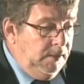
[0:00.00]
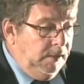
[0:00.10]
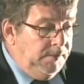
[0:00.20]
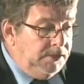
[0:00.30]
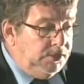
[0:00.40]

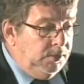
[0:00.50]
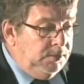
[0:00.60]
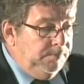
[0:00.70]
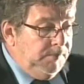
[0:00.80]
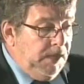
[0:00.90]
On this
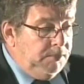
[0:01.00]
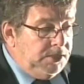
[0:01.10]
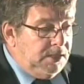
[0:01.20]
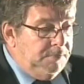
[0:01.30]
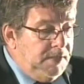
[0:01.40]
note, I wish
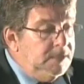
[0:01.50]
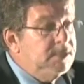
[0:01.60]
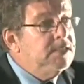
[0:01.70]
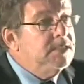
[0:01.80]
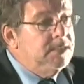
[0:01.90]
to commend the
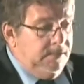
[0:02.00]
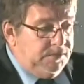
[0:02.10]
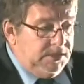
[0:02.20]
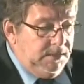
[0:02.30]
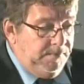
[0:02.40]

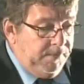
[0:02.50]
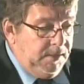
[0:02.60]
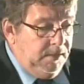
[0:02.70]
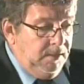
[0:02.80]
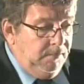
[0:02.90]
TTFC
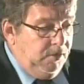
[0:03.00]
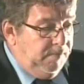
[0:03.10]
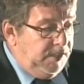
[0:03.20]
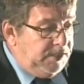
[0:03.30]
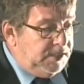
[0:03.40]
for
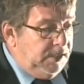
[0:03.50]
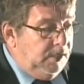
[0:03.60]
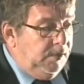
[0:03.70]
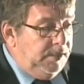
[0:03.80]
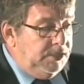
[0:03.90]
investing in
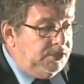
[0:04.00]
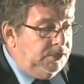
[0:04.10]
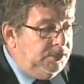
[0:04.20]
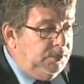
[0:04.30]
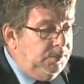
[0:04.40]
our
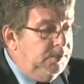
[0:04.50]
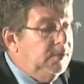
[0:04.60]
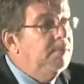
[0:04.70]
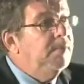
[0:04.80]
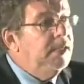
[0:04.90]
nation's youth
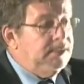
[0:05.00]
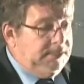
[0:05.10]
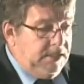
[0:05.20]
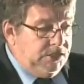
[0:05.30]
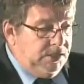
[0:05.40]
and by
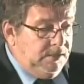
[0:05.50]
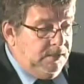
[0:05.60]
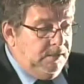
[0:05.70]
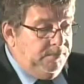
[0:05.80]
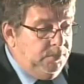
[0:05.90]
extension
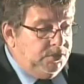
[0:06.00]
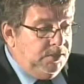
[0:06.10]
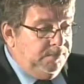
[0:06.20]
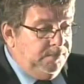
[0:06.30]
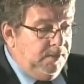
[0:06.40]
the
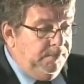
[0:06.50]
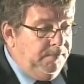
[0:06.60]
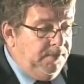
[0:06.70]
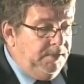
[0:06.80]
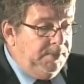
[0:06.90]
future of the
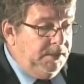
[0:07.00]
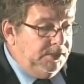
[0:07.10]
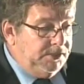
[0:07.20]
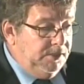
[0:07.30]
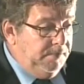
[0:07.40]
film
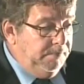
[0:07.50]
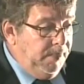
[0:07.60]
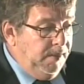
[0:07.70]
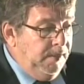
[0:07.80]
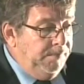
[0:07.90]
industry.
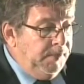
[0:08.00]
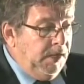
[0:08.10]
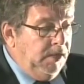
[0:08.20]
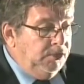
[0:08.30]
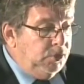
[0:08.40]

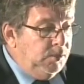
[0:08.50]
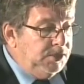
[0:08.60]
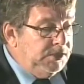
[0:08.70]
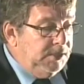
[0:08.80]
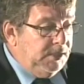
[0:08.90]
I also
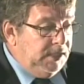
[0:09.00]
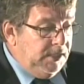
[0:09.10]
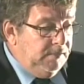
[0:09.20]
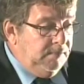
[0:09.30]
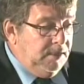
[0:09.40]
wish to
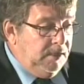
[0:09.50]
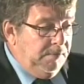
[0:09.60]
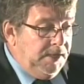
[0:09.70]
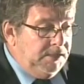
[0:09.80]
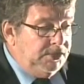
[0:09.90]
again commend